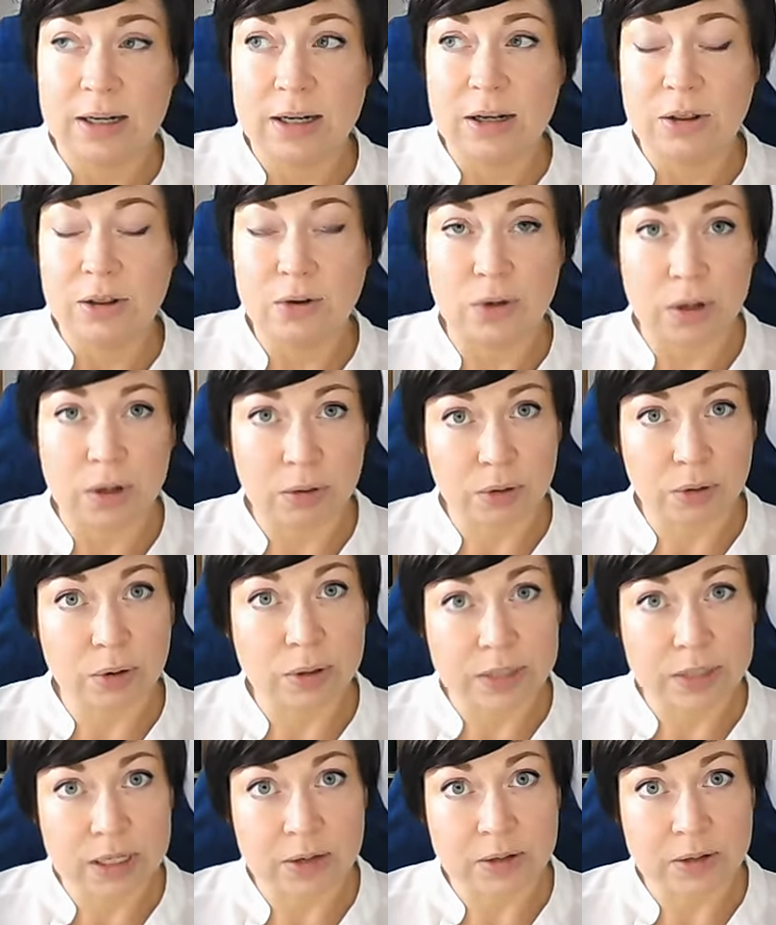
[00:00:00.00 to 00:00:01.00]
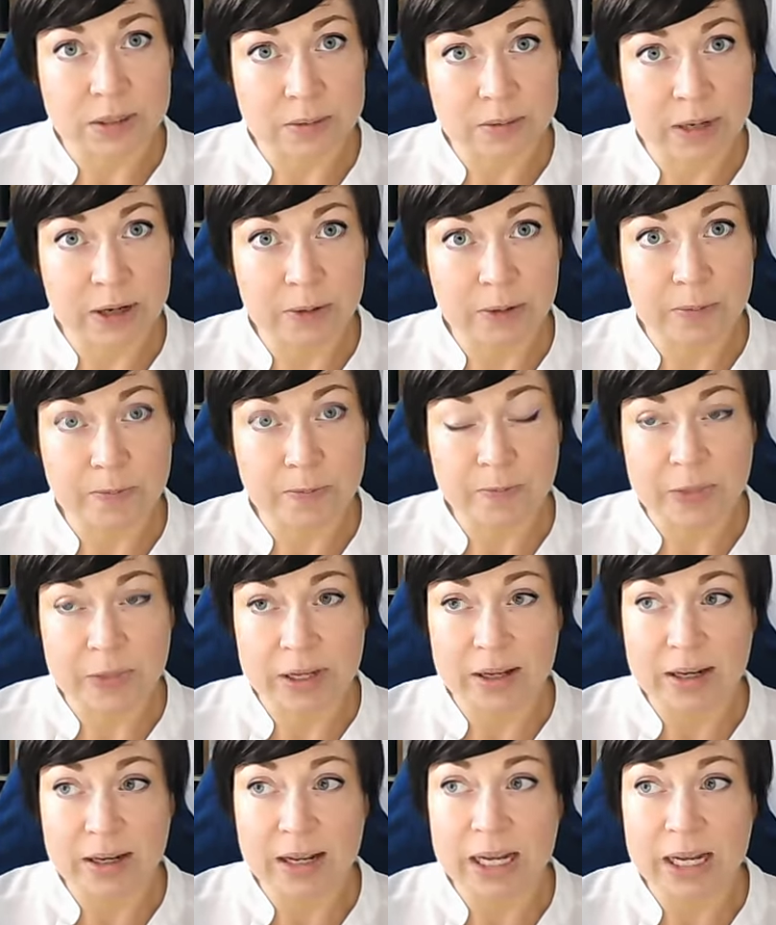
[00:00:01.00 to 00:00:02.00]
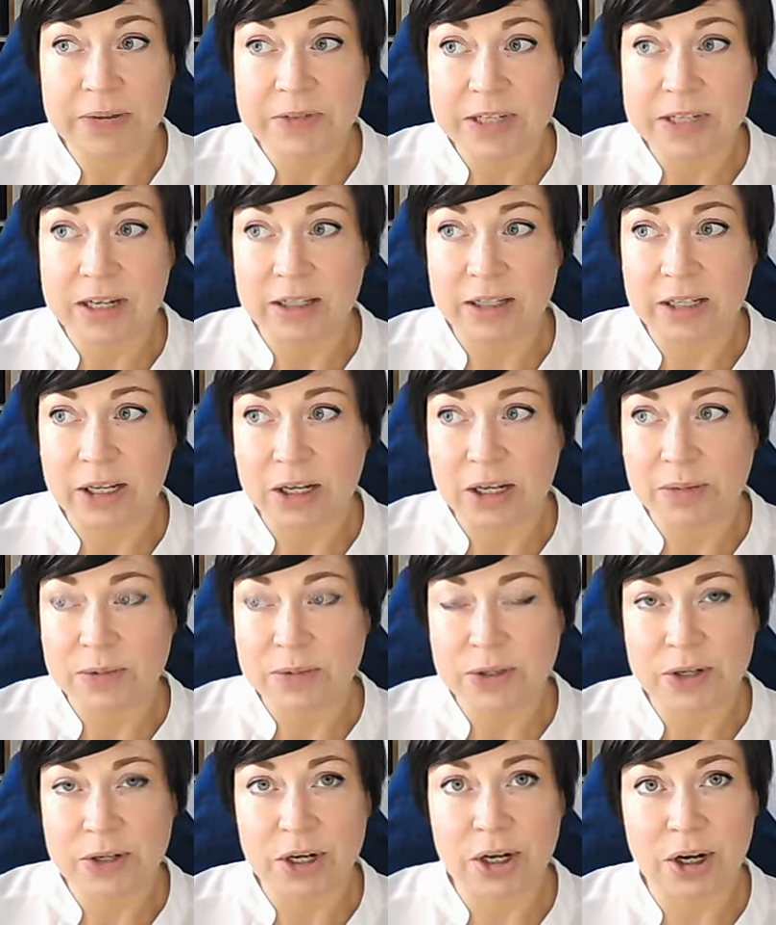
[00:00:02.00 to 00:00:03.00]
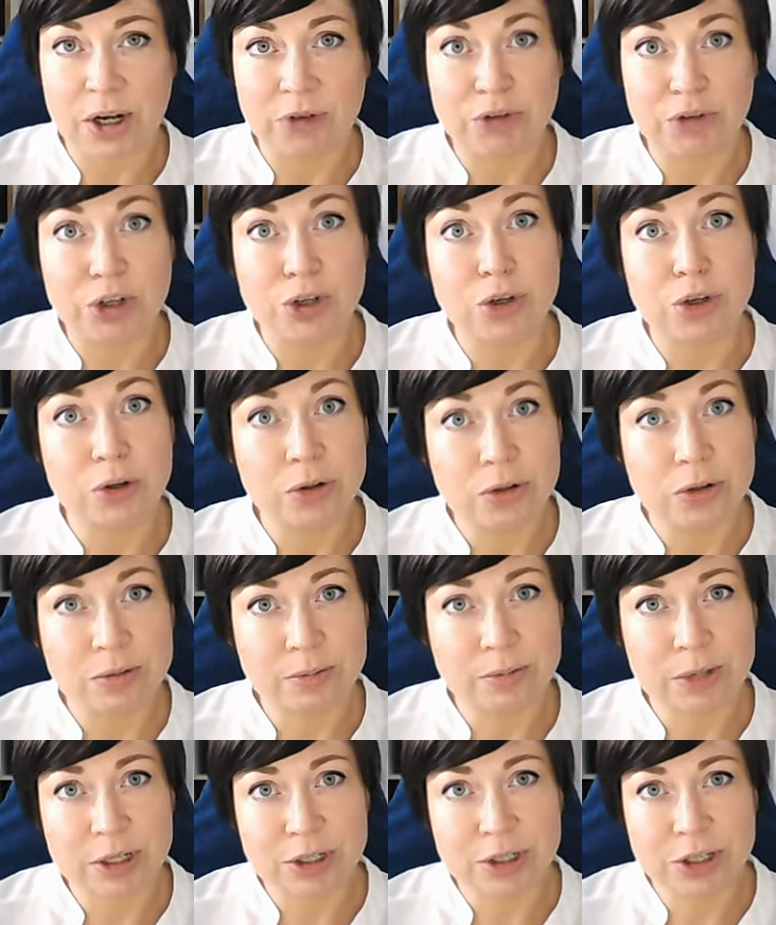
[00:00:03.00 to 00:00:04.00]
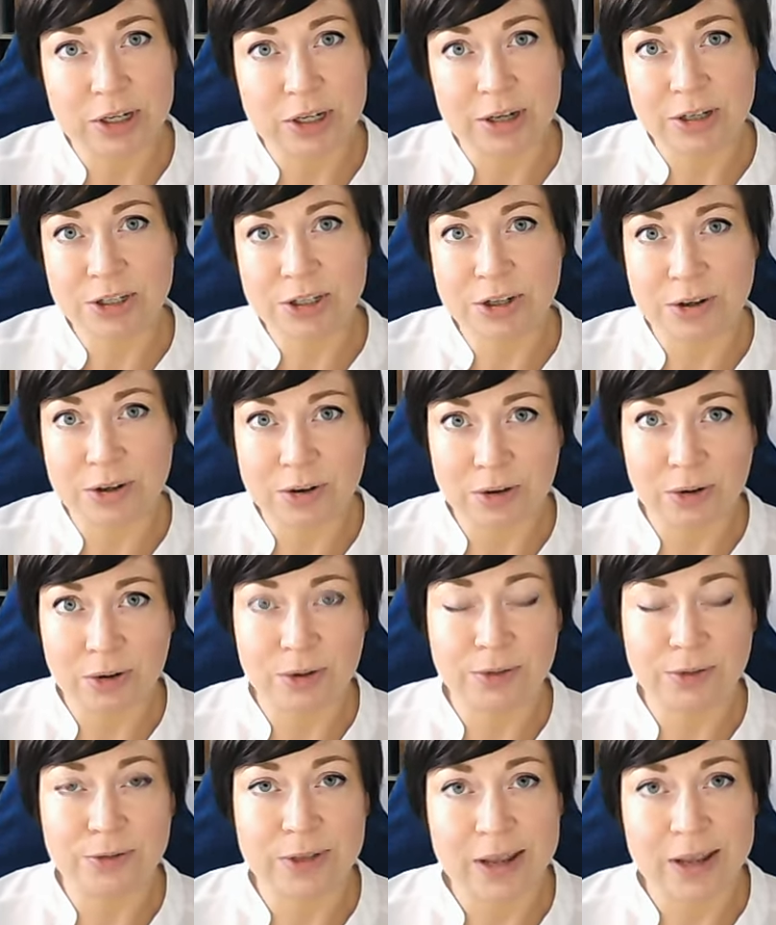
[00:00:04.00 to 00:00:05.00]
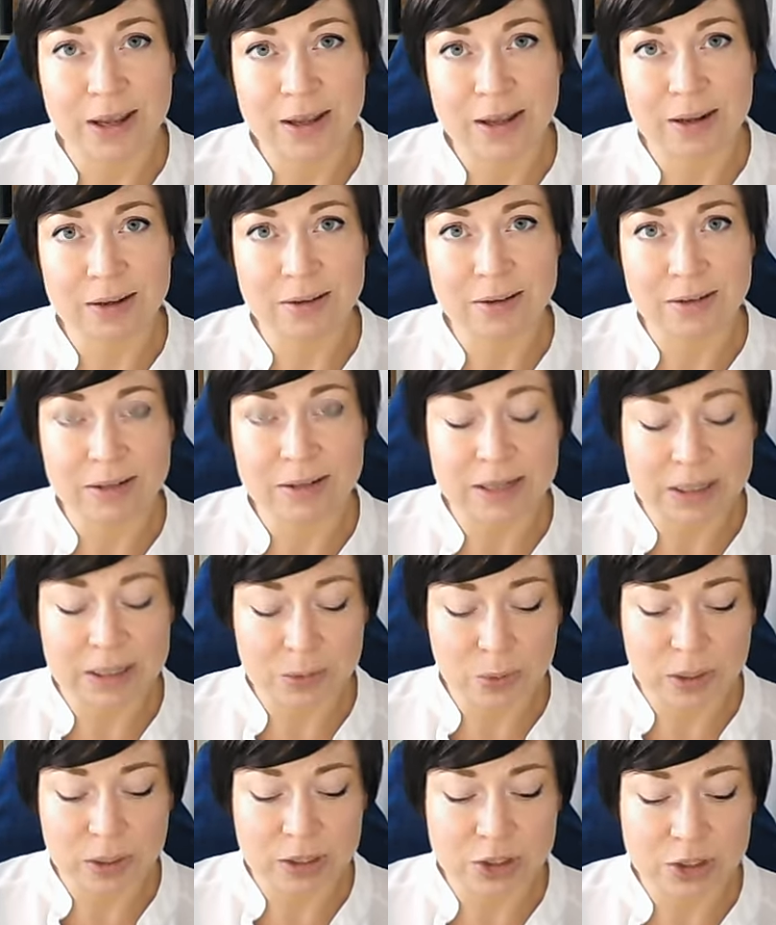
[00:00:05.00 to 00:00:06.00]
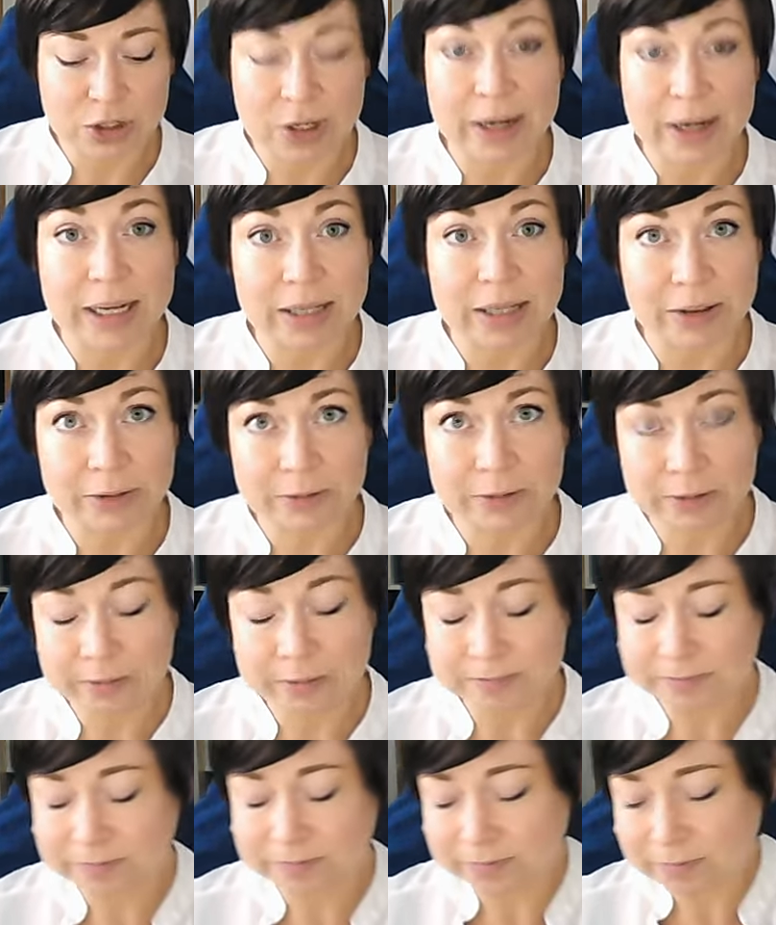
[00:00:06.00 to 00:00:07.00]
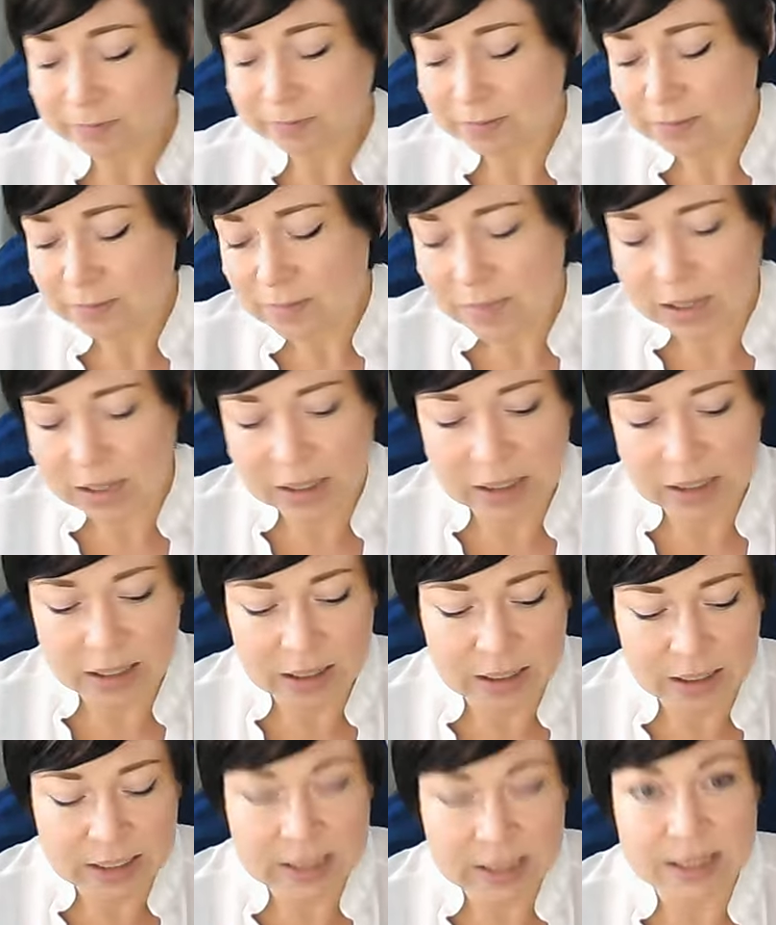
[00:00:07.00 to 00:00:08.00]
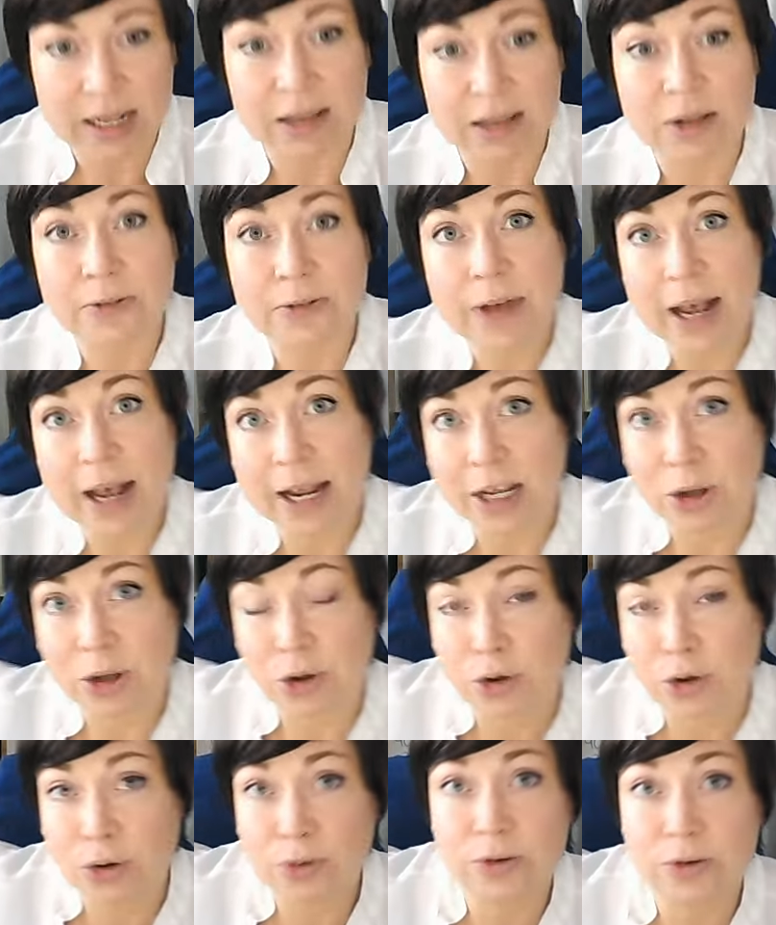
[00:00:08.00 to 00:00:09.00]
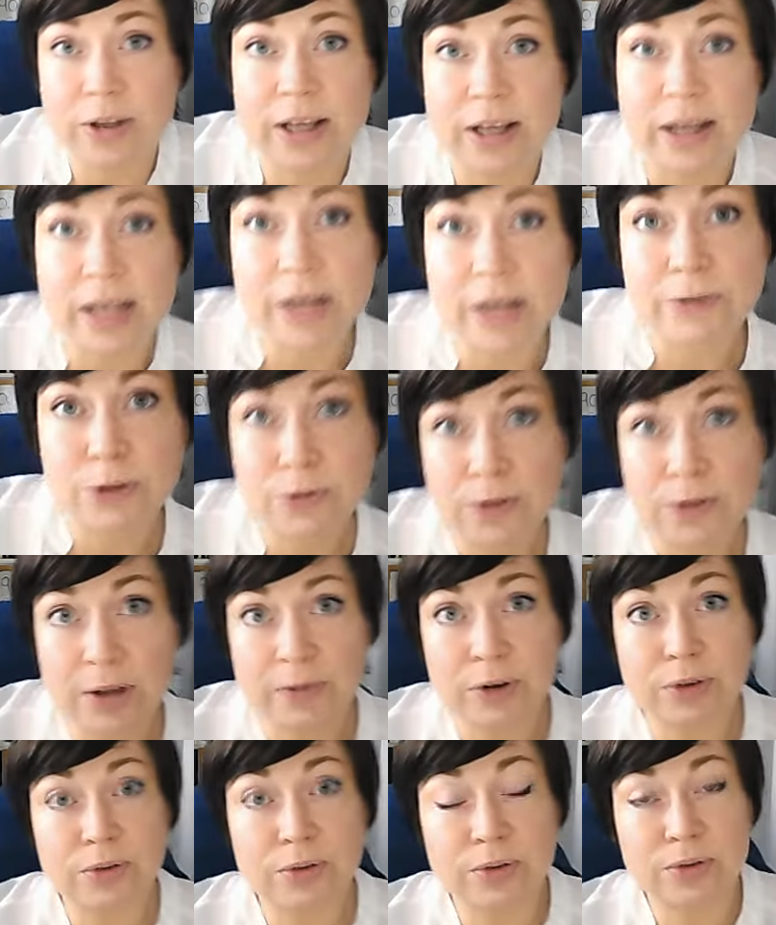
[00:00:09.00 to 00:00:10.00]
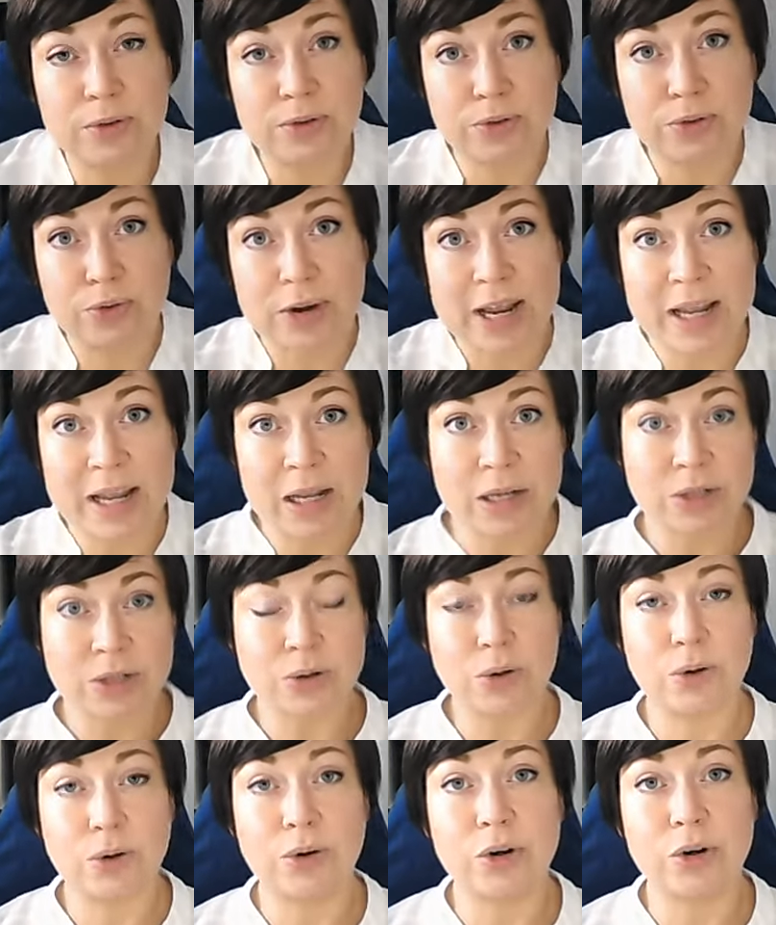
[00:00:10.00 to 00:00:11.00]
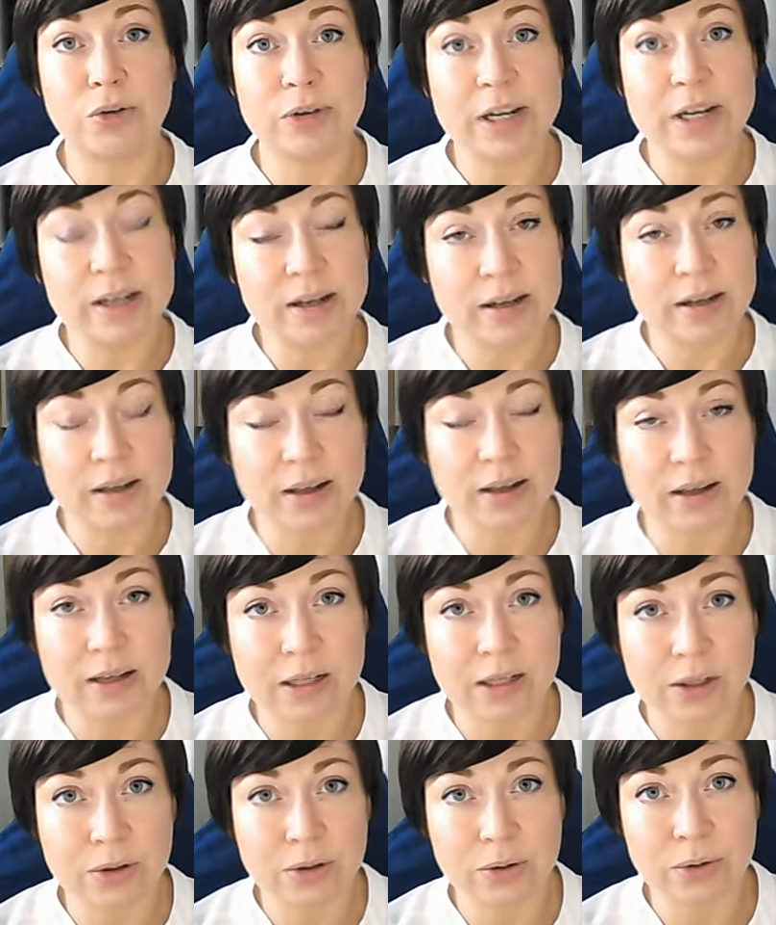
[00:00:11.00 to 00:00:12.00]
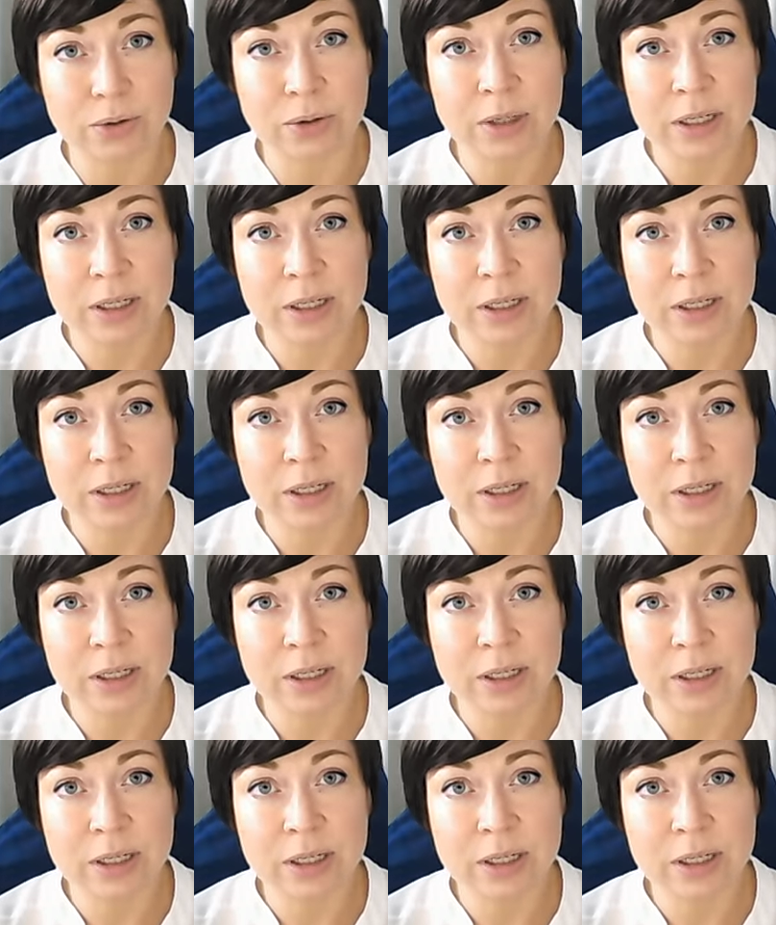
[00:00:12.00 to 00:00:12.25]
throughout lockdown as well. And I've certainly come to a renewed appreciation of the area in which I live, and I love haiku for that. If you've never read or written a haiku,